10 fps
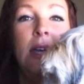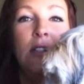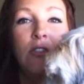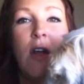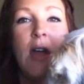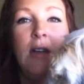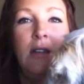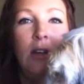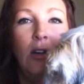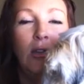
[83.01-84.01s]
and try
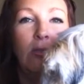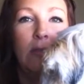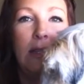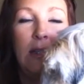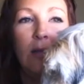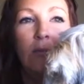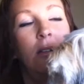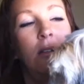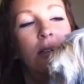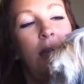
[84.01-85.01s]
and, you know, eat them
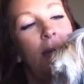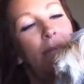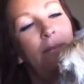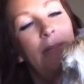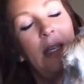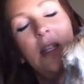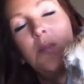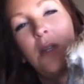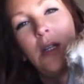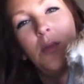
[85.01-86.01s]

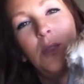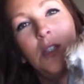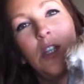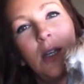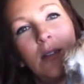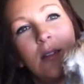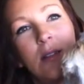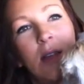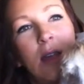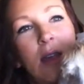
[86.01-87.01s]
go with the
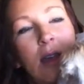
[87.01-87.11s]
chickens.